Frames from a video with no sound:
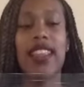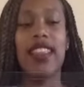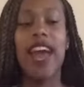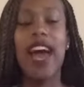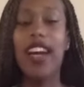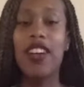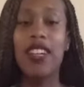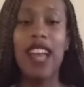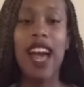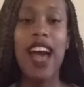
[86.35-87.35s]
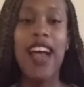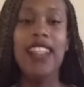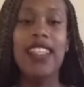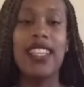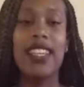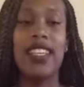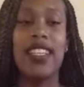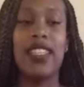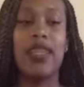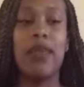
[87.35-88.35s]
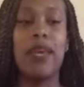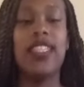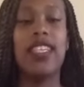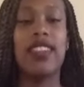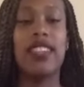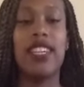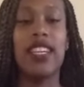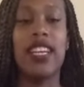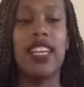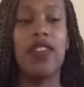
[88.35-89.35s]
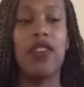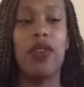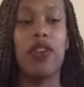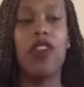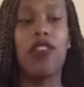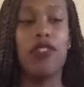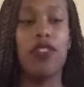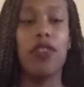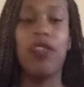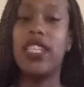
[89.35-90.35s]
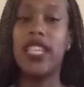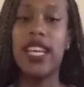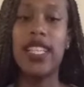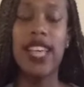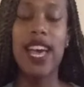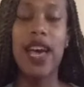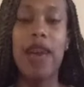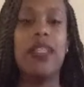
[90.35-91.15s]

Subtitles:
that class is basically going to give you an overview of the DSM.